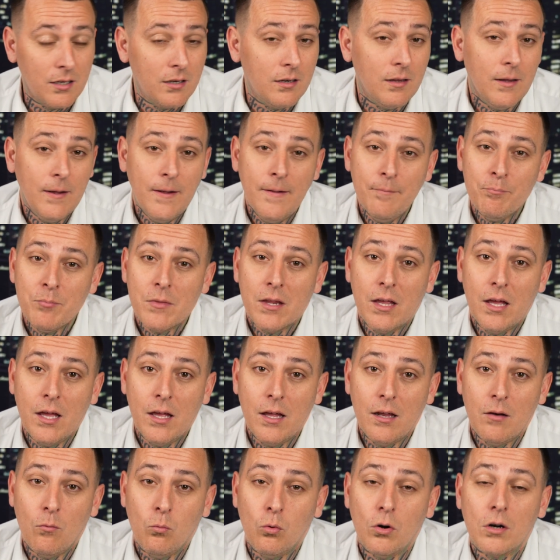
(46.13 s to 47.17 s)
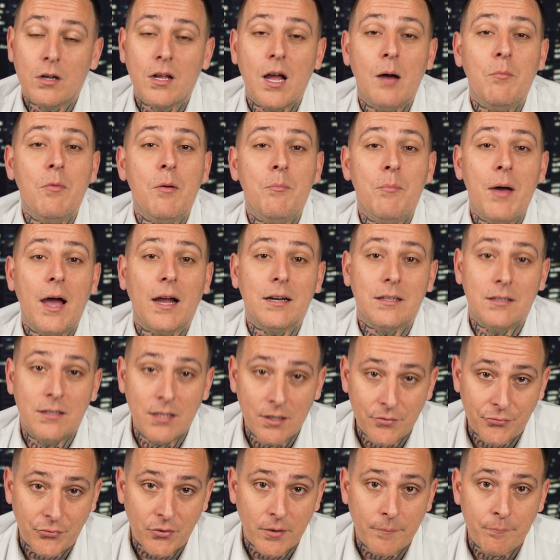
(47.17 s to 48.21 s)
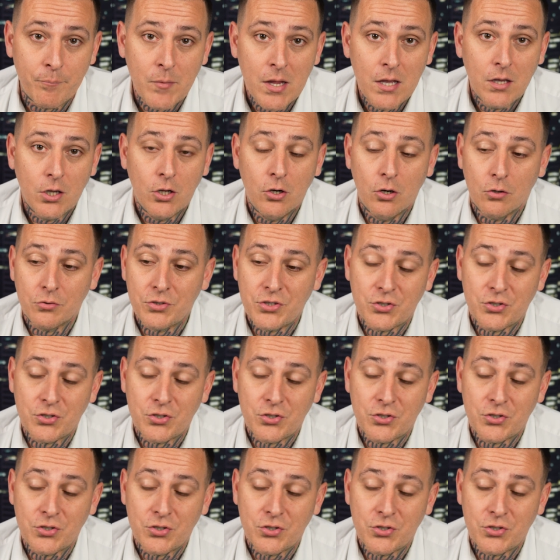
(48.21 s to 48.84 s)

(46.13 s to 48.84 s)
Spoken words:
in. And we're coming back different. You know,